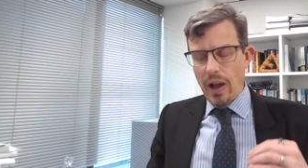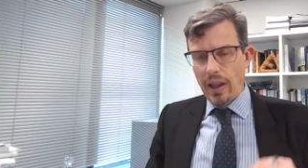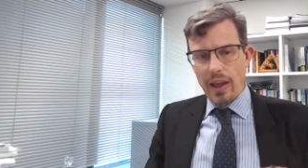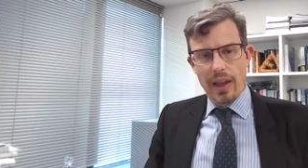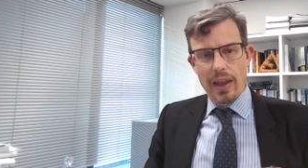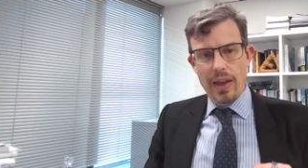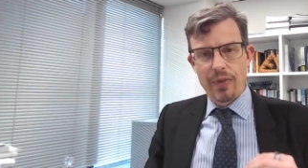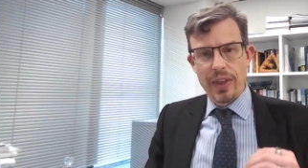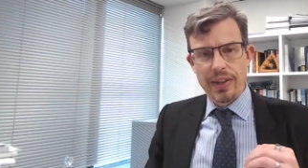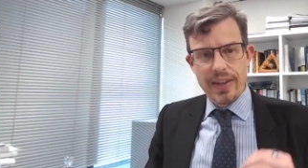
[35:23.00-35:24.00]
Well,
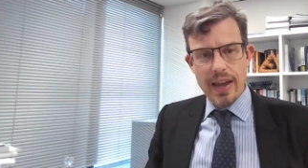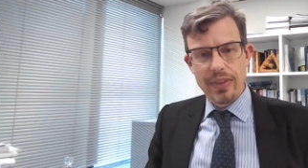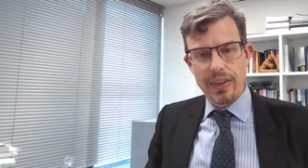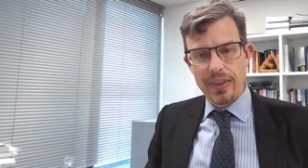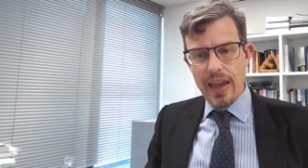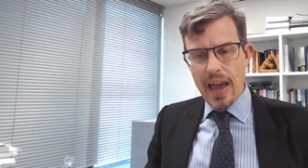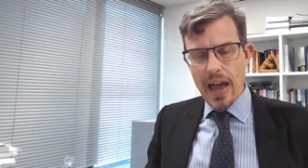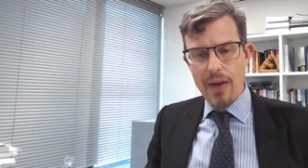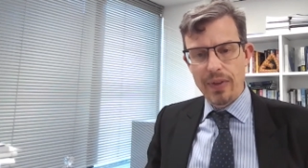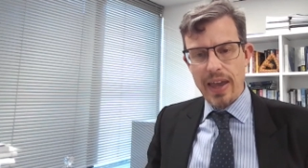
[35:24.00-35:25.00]
if the debt that they
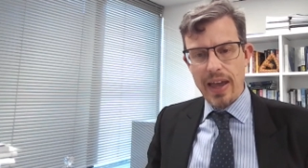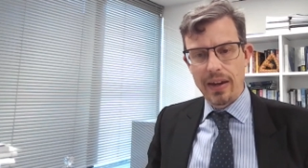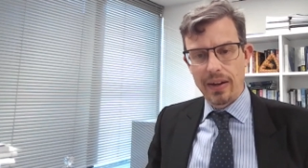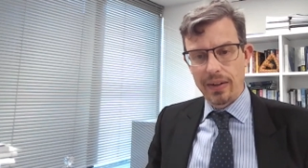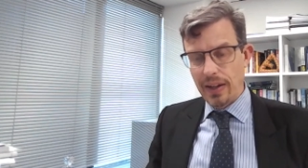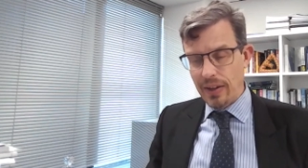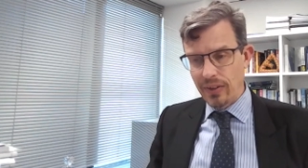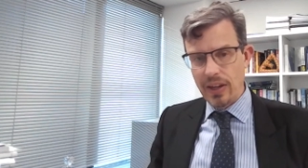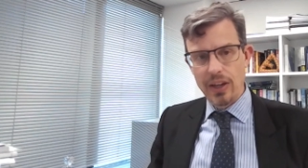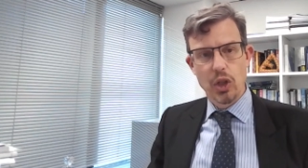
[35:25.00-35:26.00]
have can't
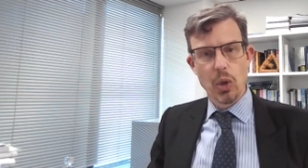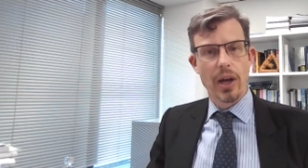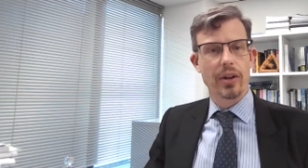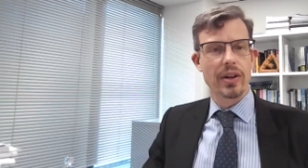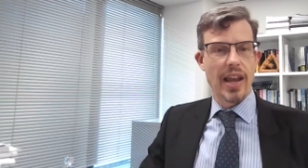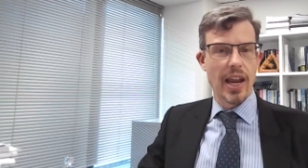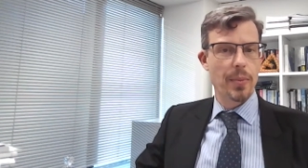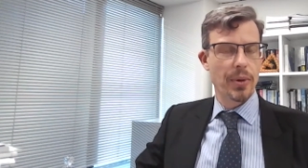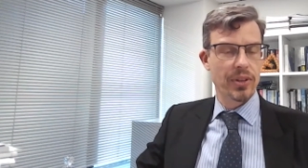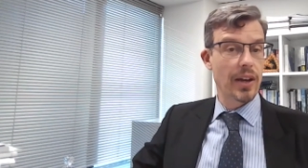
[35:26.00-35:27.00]
exceed
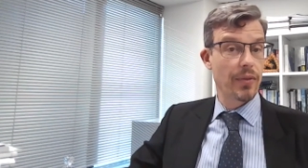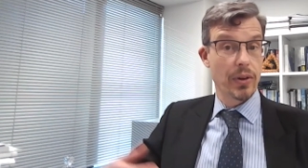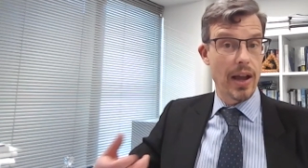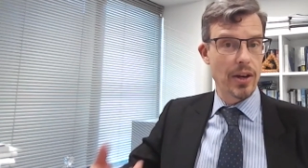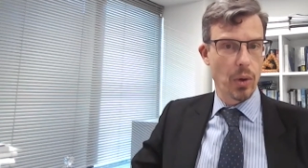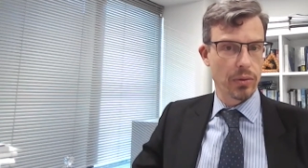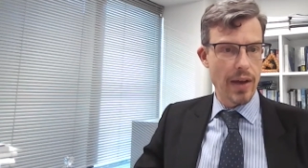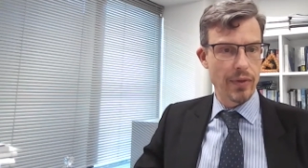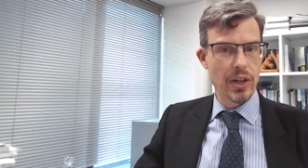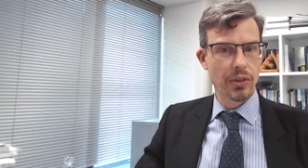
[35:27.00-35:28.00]
280% of their annual
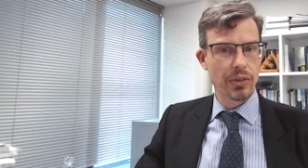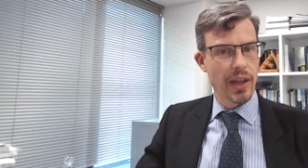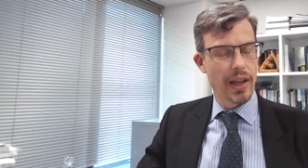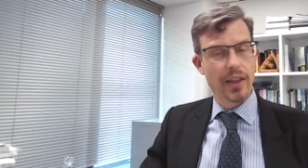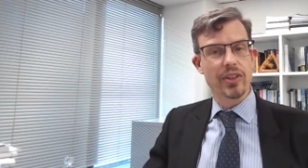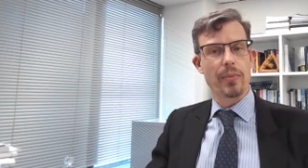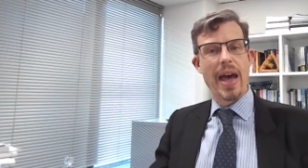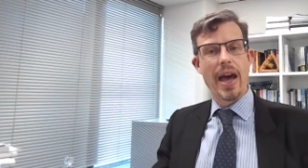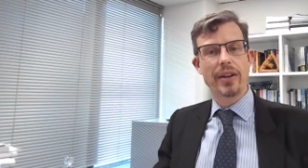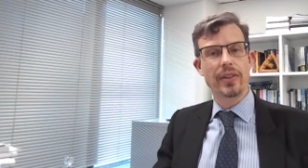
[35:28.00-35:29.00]
revenues, and let's
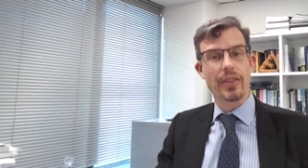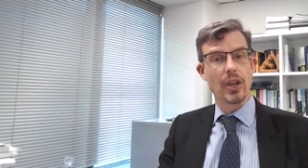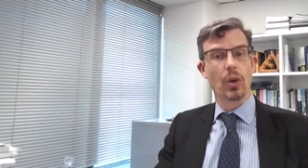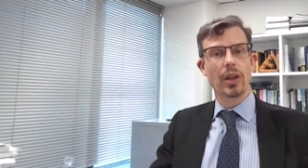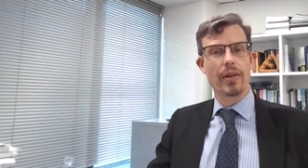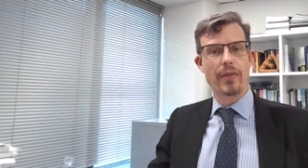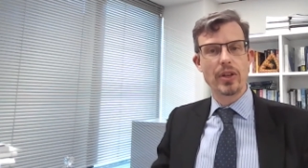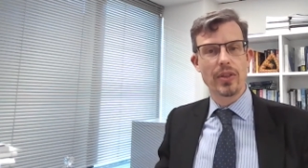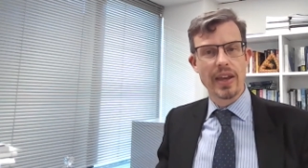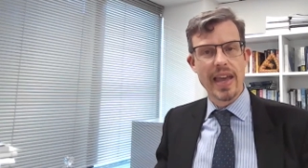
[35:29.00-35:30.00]
imagine that the only
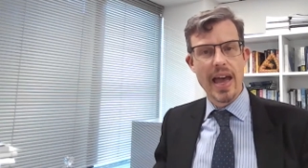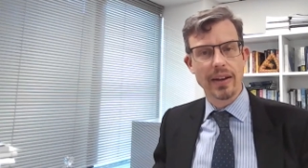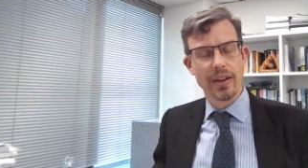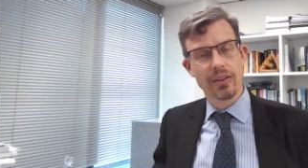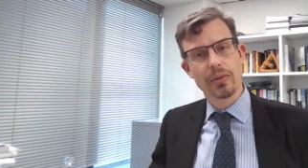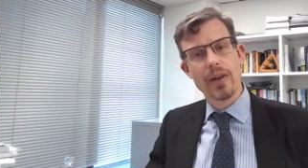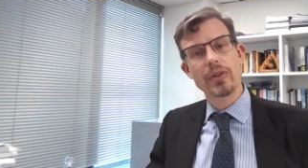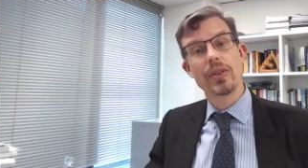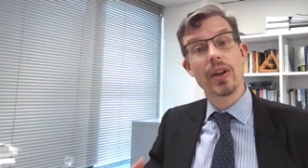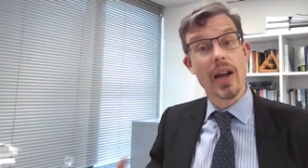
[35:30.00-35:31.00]
revenue they get is the
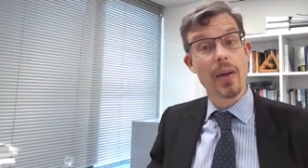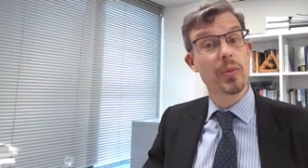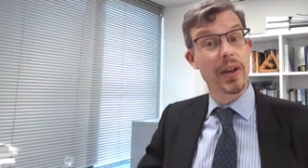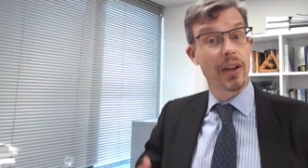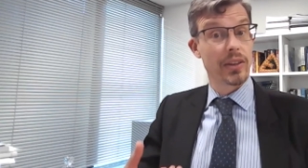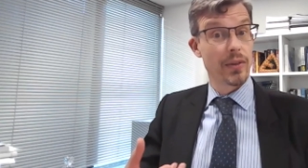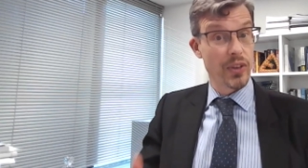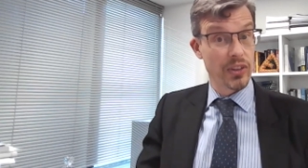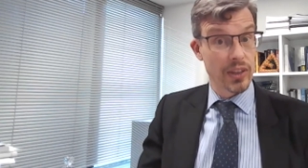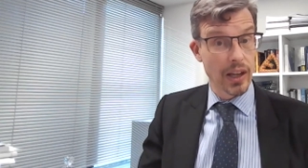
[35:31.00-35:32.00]
revenue that comes because they've
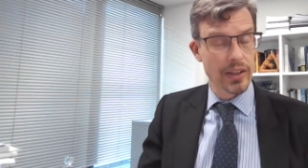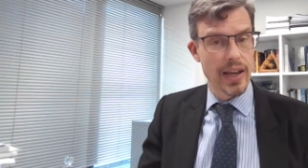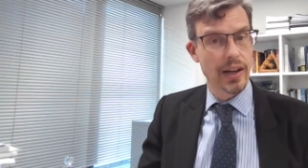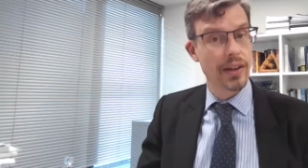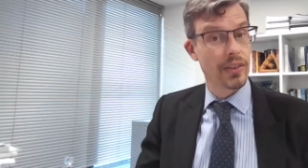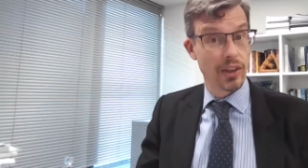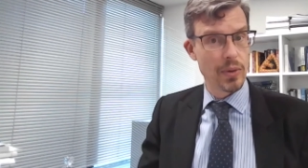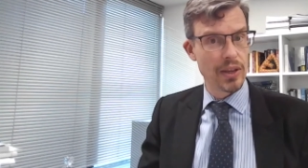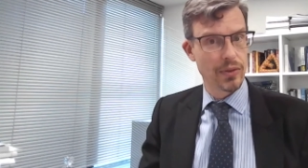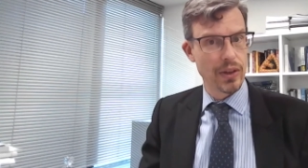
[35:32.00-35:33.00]
facilitated
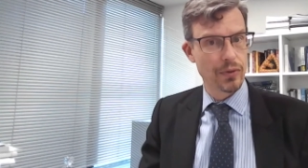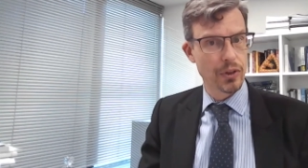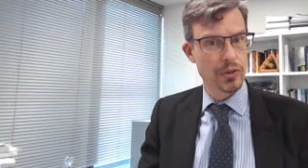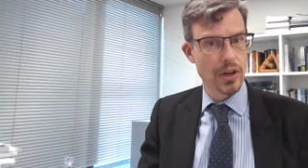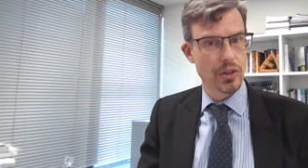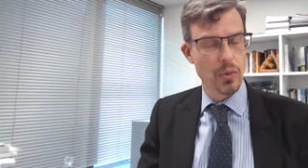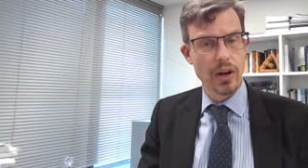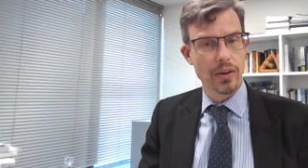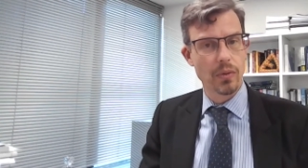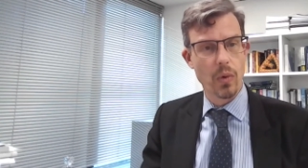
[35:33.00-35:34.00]
this piece of infrastructure
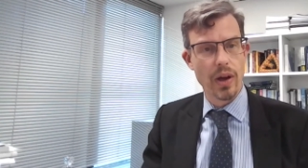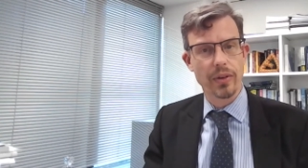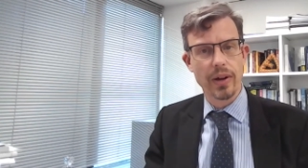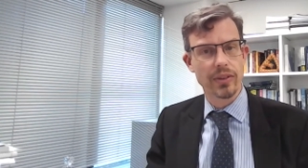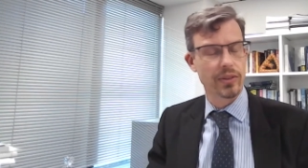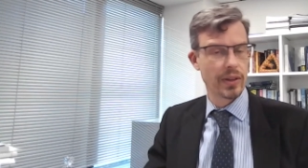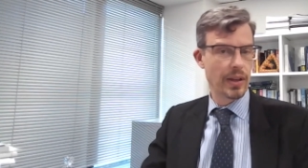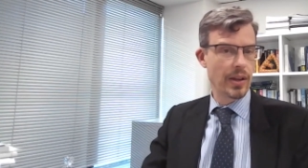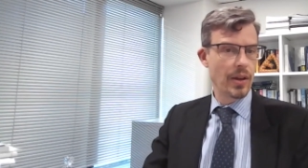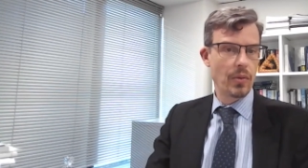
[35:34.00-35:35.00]
work, whether it's